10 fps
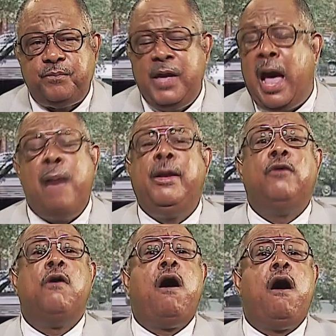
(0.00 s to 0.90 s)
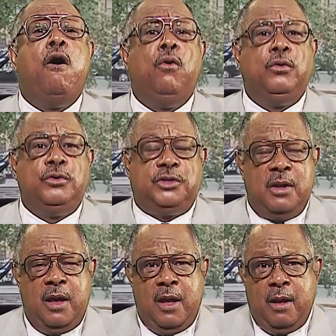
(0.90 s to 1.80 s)
How many roads
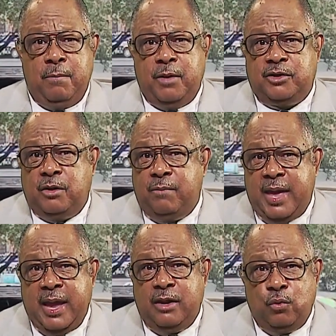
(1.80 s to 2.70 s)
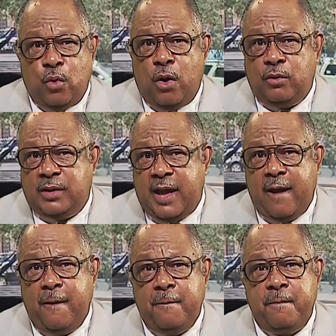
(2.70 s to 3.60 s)
must a man walk down
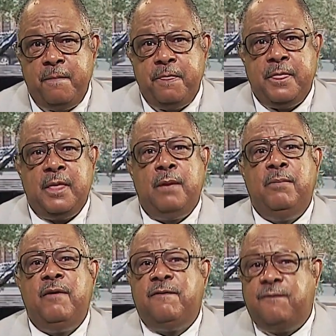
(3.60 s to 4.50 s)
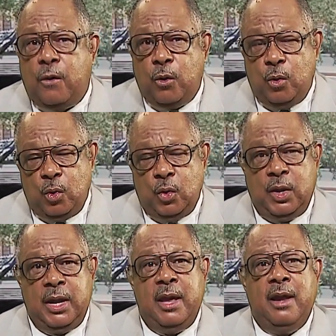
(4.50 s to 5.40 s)
before
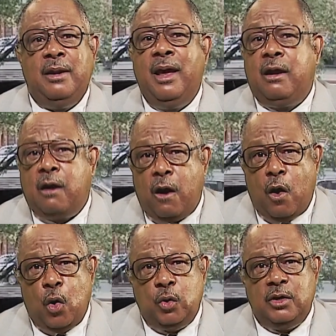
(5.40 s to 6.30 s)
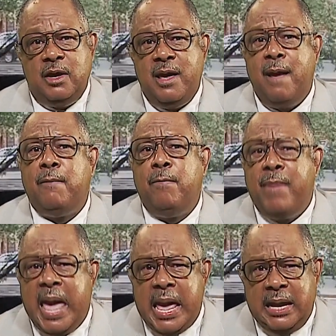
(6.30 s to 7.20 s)
they call him a
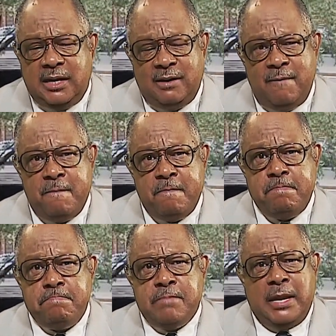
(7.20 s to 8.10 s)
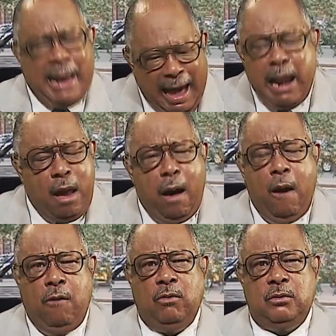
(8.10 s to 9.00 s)
man? And how
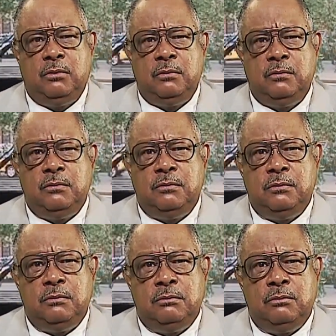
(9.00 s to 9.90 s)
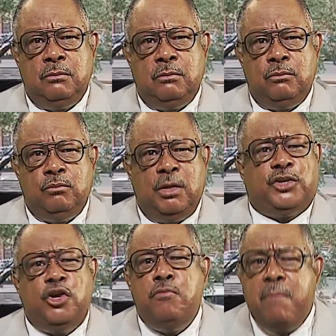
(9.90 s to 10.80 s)
long must
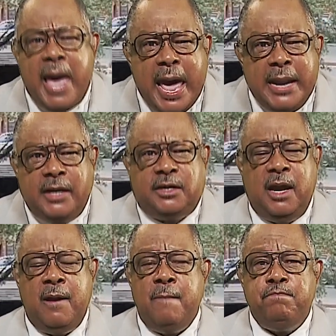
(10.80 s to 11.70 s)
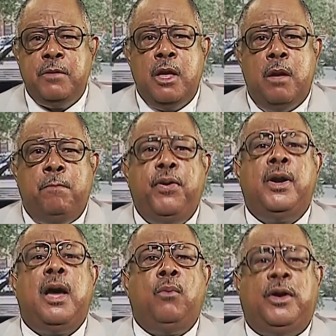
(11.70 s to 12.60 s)
humanity put
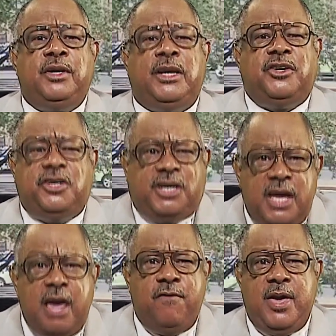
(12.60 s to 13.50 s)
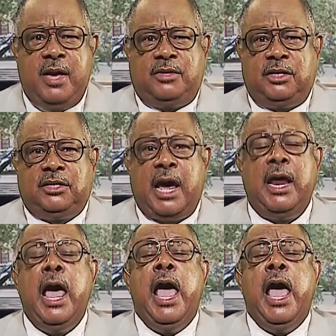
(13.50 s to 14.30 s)
up with this deviant society?